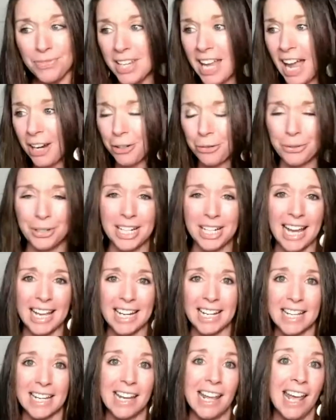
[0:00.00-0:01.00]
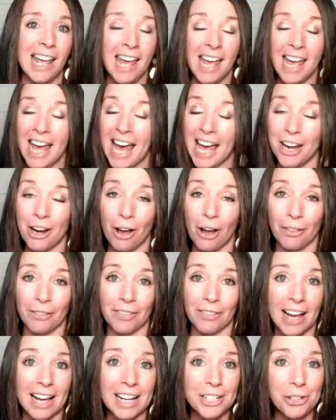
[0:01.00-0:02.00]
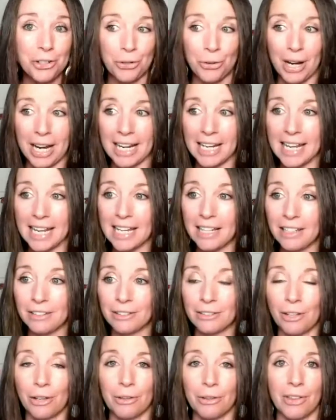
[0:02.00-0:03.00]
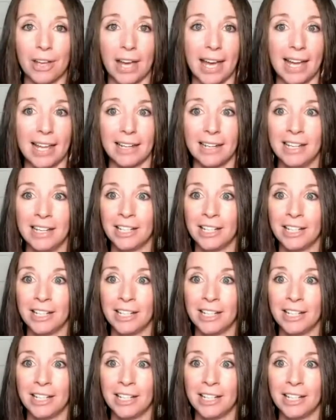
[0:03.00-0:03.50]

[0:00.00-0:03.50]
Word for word: I created an online training so that